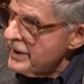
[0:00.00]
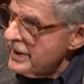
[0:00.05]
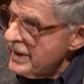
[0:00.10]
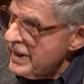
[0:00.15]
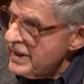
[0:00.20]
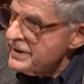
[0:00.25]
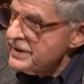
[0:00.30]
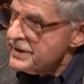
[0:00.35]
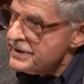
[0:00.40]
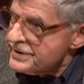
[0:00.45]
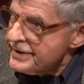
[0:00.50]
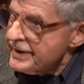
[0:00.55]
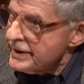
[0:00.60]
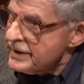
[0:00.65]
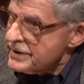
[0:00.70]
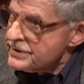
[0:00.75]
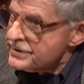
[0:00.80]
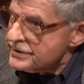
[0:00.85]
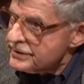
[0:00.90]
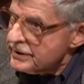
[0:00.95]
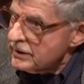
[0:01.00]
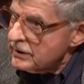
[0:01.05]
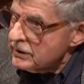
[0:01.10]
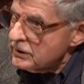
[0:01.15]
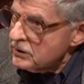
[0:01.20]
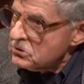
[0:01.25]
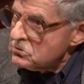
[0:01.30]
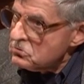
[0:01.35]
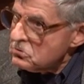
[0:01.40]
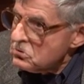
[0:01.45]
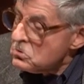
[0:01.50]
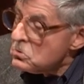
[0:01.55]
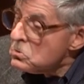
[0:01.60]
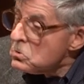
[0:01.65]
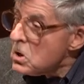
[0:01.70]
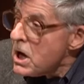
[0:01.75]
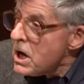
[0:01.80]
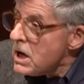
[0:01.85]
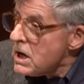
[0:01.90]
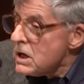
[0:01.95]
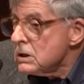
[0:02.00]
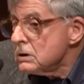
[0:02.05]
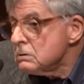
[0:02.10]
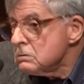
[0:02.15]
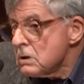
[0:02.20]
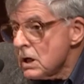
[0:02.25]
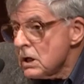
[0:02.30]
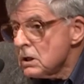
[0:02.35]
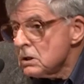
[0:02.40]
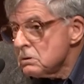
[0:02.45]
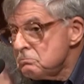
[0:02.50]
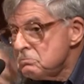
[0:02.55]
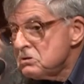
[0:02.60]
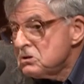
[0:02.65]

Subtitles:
And he says, I